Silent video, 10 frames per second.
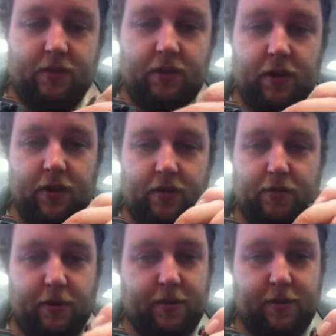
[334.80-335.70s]
so you
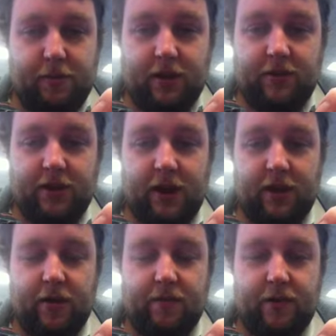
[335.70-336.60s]
just put a bit of plastic
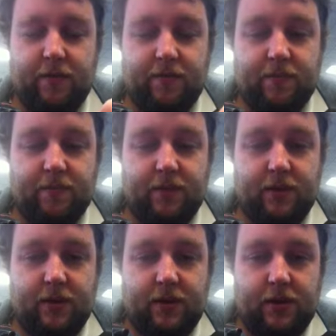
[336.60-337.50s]
card over it.
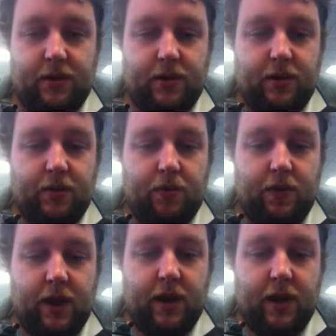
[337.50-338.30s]
You